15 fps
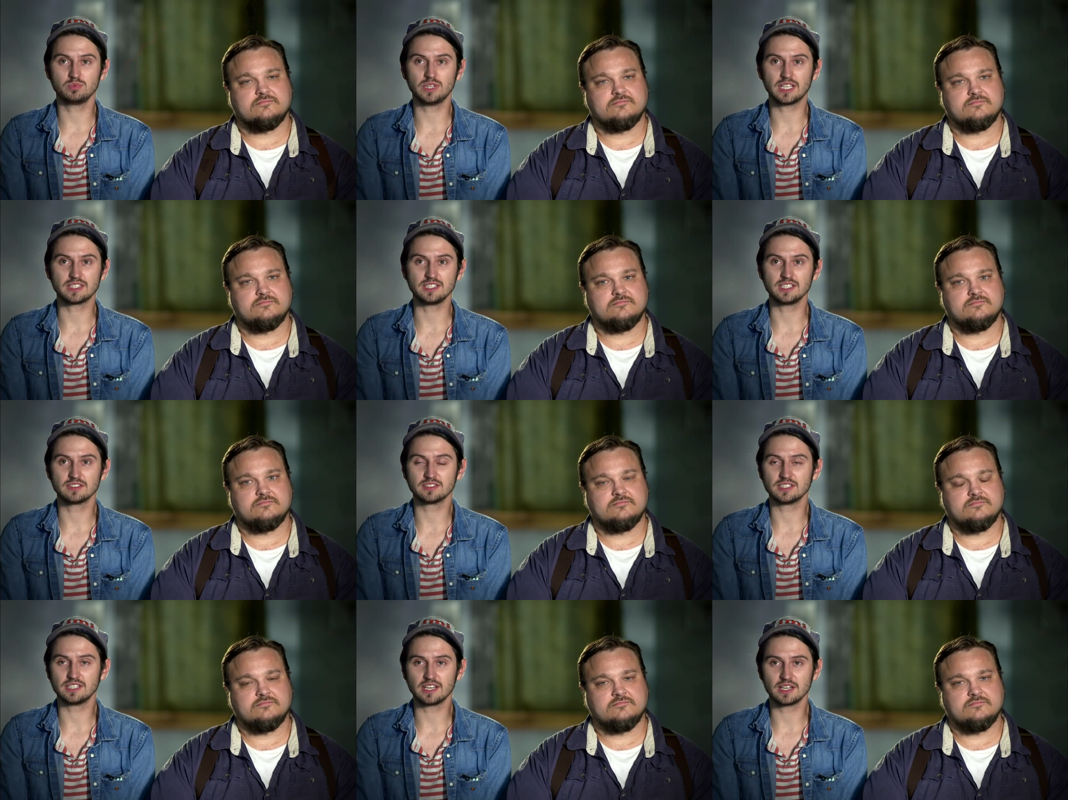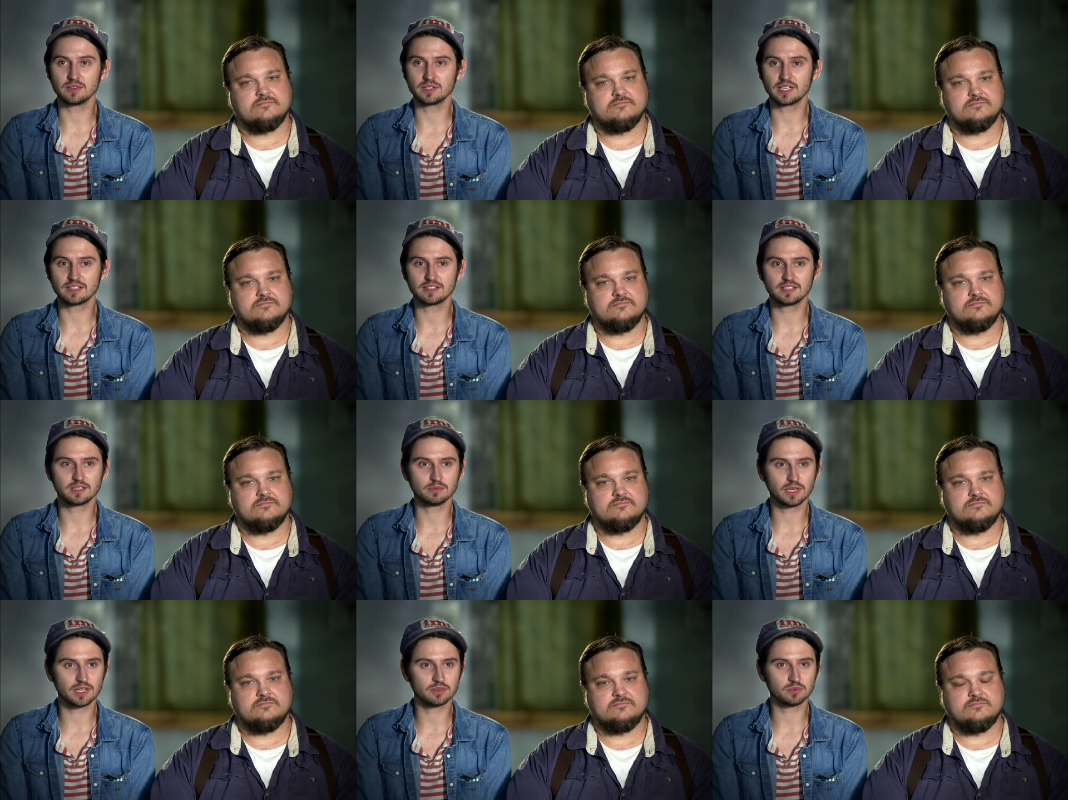Speaker 1: At the end of the day, when I think
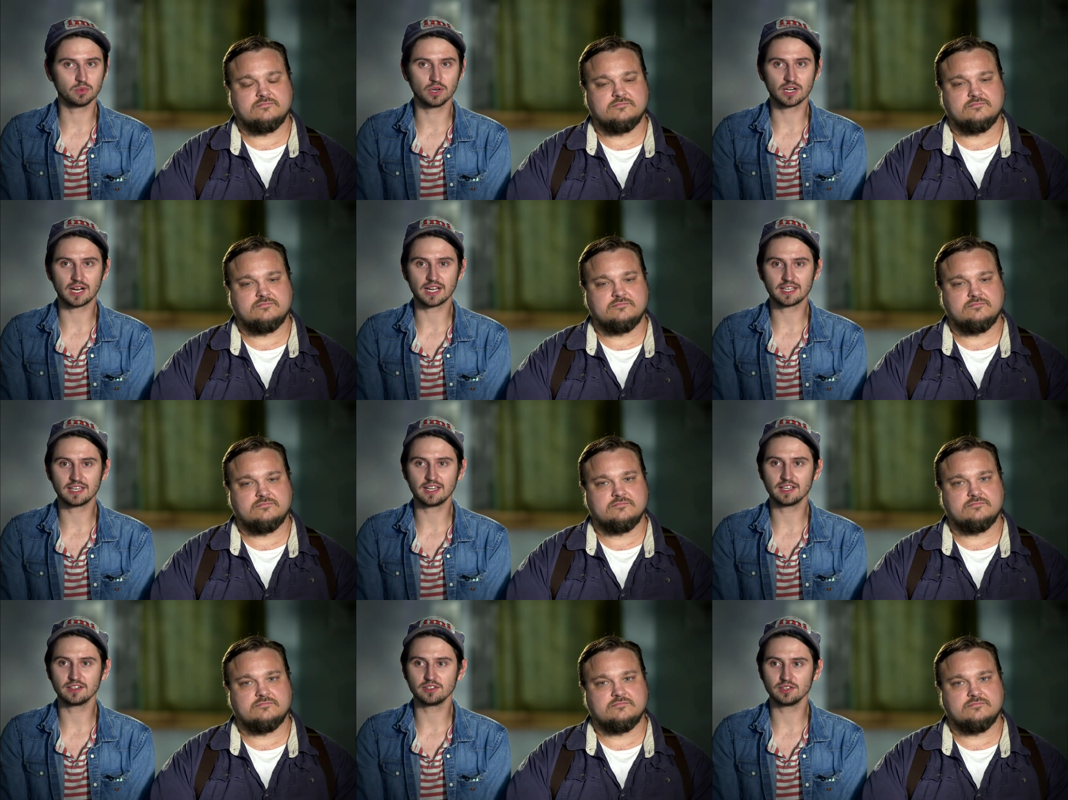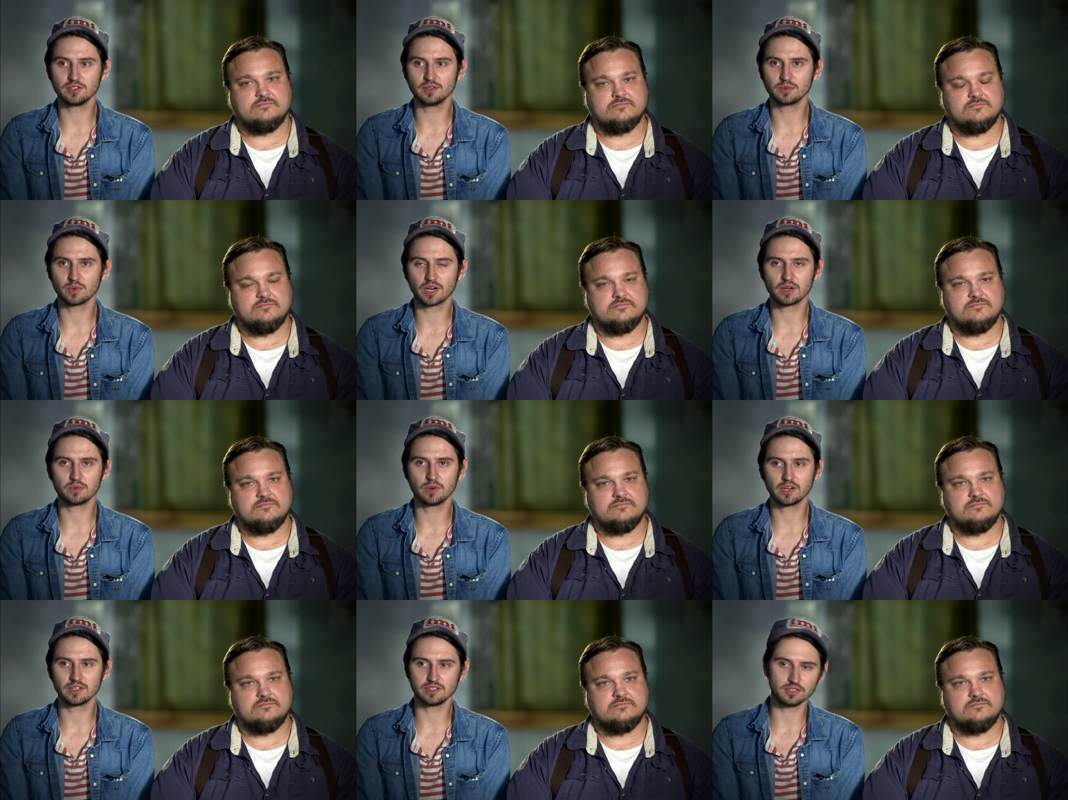about what I can do and what I
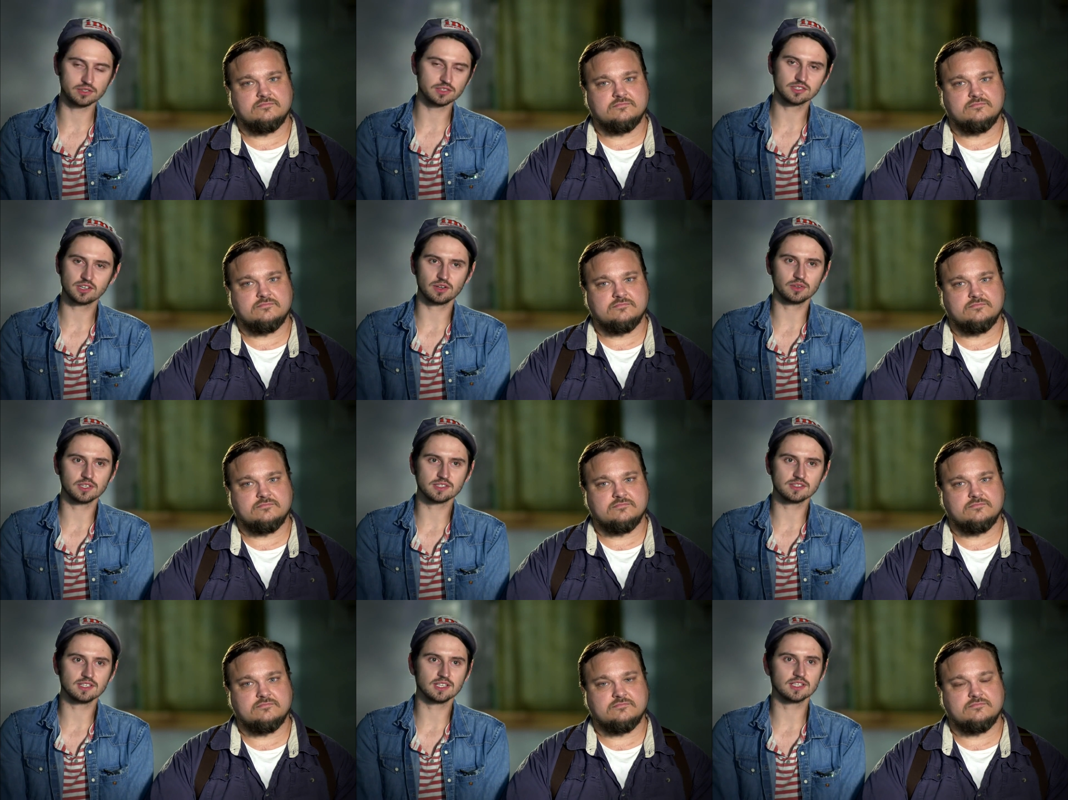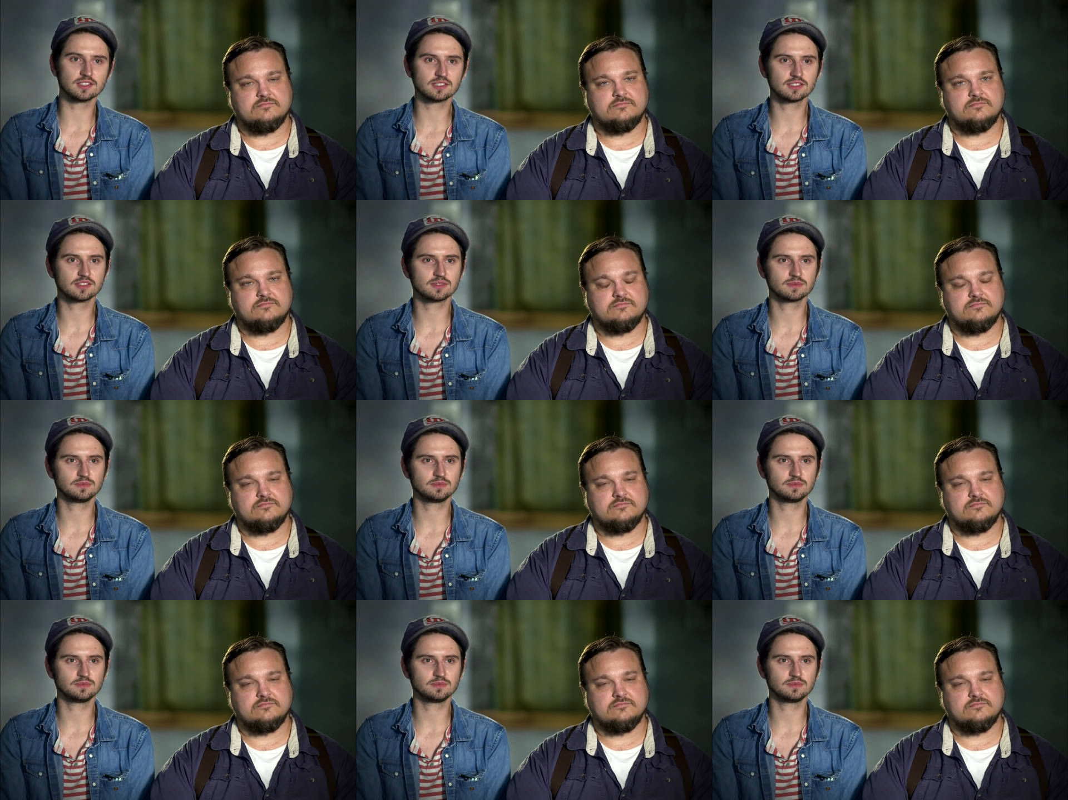want to do, it's always this,